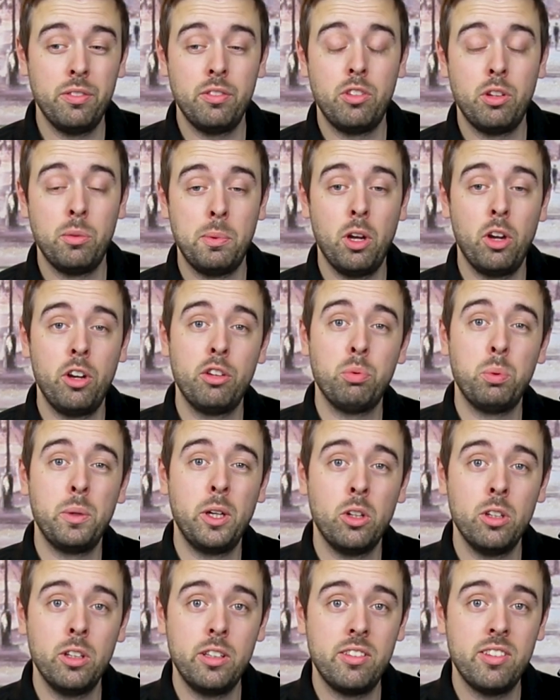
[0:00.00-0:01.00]
To be honest, we
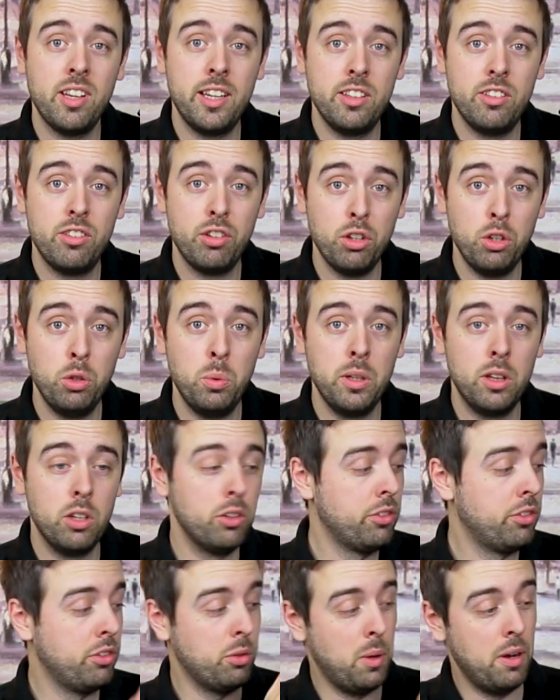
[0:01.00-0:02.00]
only take 2 with
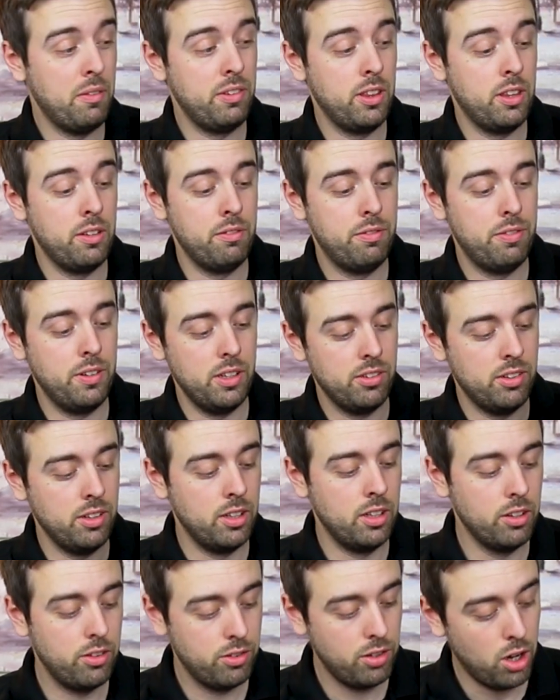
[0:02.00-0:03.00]
us, so everything fits
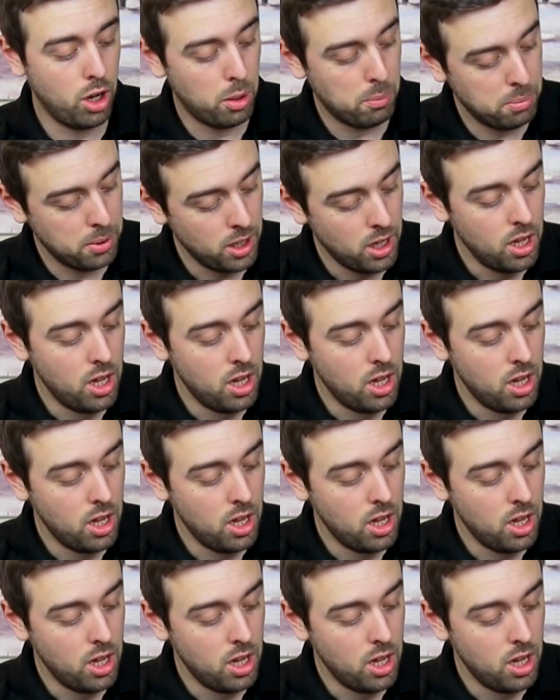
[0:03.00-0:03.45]
in the top.